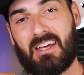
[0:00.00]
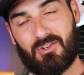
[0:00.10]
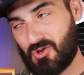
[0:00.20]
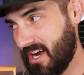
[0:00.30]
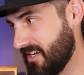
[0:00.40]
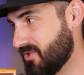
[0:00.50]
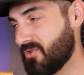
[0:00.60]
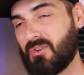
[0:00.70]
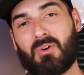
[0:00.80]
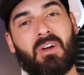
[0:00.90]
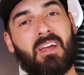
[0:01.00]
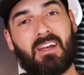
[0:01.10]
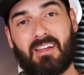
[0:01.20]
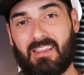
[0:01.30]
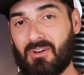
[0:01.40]
Tried and true.
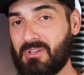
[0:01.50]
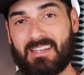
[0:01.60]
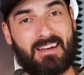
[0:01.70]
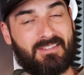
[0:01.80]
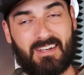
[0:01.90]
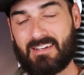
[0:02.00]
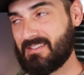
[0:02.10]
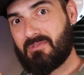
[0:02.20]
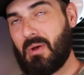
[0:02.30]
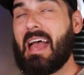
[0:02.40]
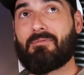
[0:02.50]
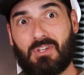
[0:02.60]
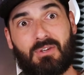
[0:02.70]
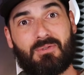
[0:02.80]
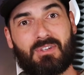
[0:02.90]
The only downside is you have to
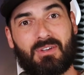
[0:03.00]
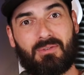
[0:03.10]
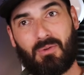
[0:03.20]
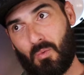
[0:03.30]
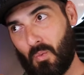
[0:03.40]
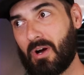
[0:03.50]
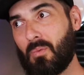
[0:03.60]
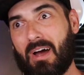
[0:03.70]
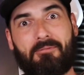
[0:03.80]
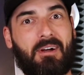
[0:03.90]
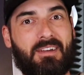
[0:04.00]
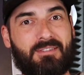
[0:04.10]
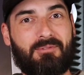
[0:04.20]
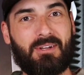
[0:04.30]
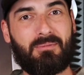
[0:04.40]
use it where Wi-Fi is
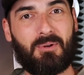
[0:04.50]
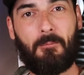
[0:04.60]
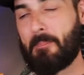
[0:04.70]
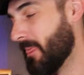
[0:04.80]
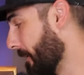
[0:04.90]
available.